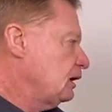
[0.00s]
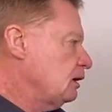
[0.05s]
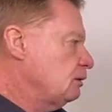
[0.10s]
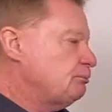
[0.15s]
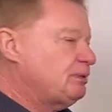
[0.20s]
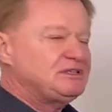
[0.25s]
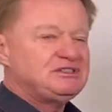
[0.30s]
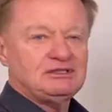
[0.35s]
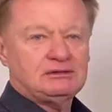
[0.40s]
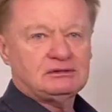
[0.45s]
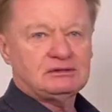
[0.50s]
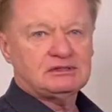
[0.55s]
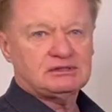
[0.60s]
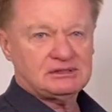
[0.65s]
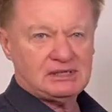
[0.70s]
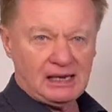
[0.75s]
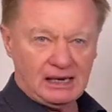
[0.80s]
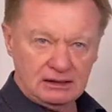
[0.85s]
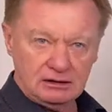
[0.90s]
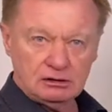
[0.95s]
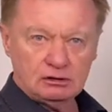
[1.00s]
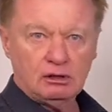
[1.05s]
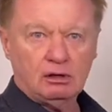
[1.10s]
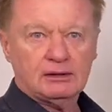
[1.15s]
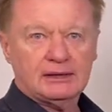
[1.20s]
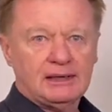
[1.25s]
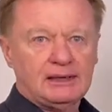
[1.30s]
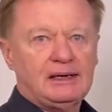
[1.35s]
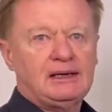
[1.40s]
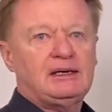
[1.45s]
But you tend to not
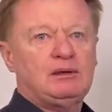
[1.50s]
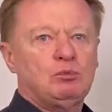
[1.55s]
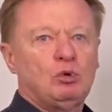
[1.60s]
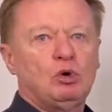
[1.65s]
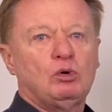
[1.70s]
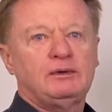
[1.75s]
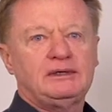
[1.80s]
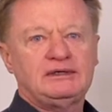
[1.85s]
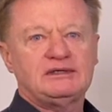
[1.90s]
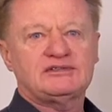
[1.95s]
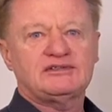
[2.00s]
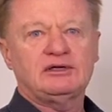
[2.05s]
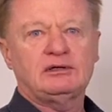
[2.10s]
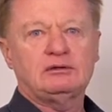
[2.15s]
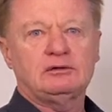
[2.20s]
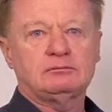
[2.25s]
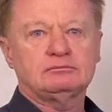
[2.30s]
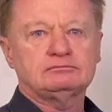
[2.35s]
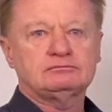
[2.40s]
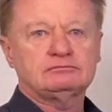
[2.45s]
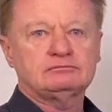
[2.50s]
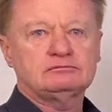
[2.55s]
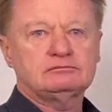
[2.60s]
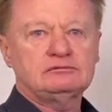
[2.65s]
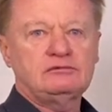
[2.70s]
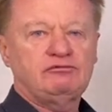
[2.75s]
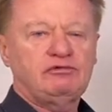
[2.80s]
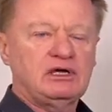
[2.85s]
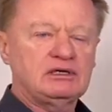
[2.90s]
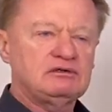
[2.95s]
get any more when you sell them.
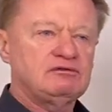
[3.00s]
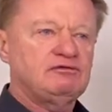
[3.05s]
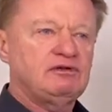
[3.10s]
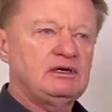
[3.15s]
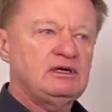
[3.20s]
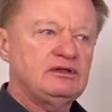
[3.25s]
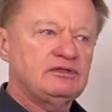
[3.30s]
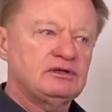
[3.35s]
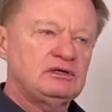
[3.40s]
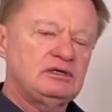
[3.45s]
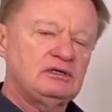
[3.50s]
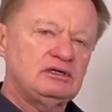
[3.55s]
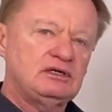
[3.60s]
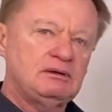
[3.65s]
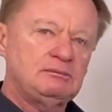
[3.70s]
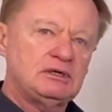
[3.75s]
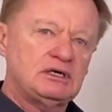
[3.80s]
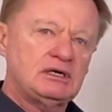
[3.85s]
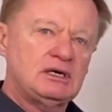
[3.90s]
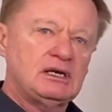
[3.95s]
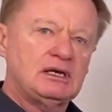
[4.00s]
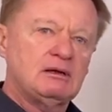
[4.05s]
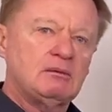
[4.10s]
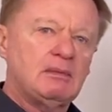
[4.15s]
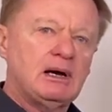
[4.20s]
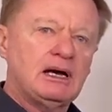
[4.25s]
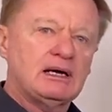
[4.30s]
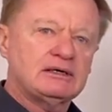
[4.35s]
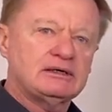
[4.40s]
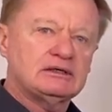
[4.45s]
In fact, if anything, you're limiting your
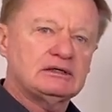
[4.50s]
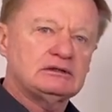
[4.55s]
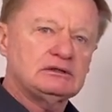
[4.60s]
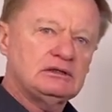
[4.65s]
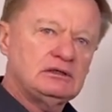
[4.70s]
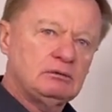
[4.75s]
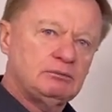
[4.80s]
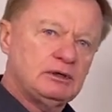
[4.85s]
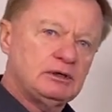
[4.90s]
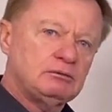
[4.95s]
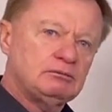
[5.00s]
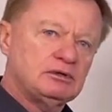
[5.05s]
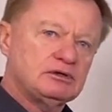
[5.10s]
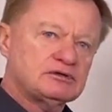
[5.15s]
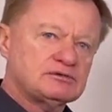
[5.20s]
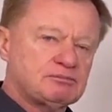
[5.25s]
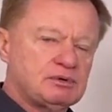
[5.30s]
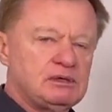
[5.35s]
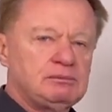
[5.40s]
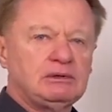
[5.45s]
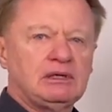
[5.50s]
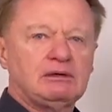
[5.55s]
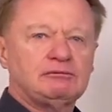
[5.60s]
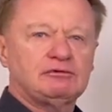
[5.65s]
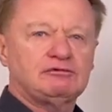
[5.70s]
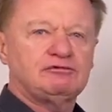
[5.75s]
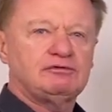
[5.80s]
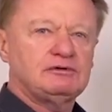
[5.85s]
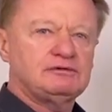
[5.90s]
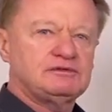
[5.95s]
market a little bit, because people over
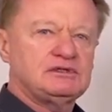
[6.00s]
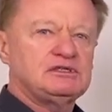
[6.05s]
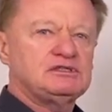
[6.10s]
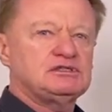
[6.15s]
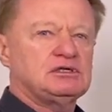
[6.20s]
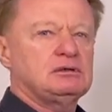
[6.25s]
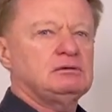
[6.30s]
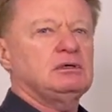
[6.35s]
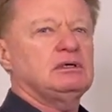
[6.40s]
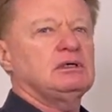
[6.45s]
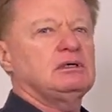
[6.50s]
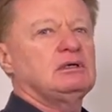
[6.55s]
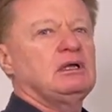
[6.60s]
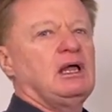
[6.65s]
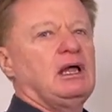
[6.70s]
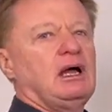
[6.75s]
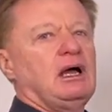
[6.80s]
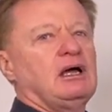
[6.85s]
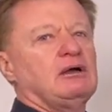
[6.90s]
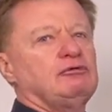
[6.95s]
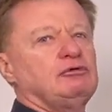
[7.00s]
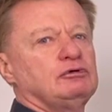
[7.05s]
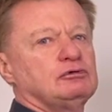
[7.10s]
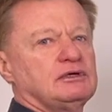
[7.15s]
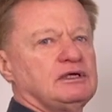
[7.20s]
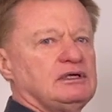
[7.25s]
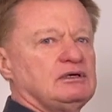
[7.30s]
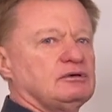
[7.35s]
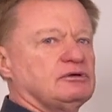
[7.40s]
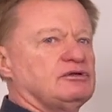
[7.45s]
50 generally aren't real
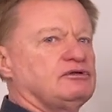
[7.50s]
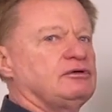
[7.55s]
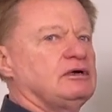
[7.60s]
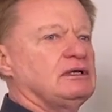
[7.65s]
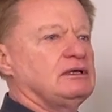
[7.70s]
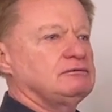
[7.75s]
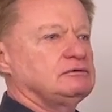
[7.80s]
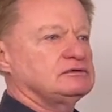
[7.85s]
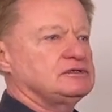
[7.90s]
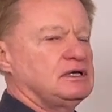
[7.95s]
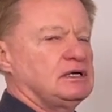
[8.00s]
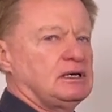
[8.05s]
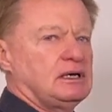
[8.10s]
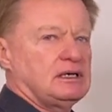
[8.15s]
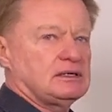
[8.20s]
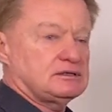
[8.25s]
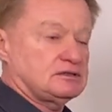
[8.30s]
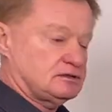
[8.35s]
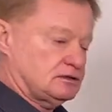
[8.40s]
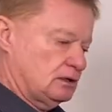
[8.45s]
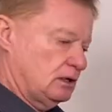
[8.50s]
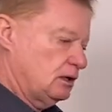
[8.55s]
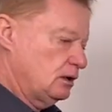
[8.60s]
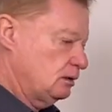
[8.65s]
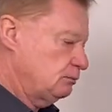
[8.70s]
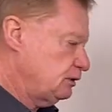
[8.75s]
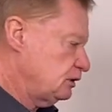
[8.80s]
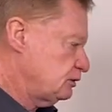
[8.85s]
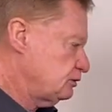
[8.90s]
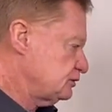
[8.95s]
keen on 3-level townhouses
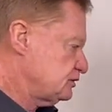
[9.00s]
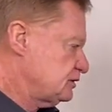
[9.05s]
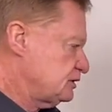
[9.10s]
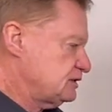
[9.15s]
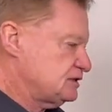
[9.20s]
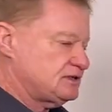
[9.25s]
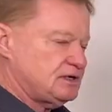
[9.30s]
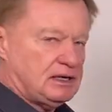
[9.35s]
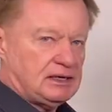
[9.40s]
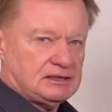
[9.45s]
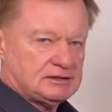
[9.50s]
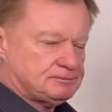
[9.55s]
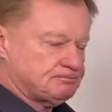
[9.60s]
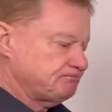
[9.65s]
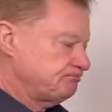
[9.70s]
because of the stairs.